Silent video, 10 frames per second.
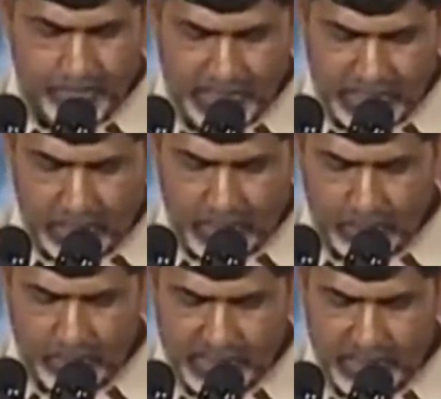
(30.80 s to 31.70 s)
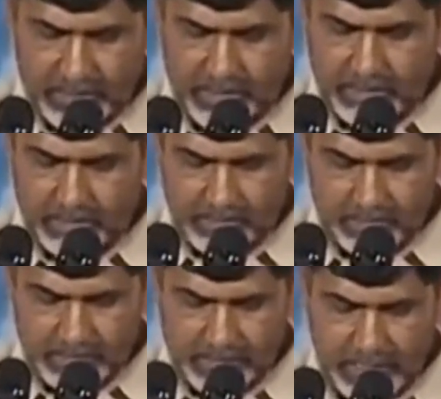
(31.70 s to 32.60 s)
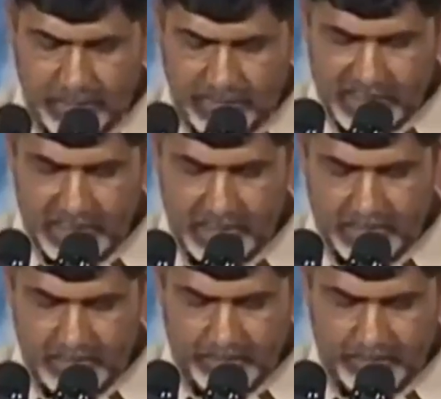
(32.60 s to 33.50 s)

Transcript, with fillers: Mr. Rahul Bajaj, CII President,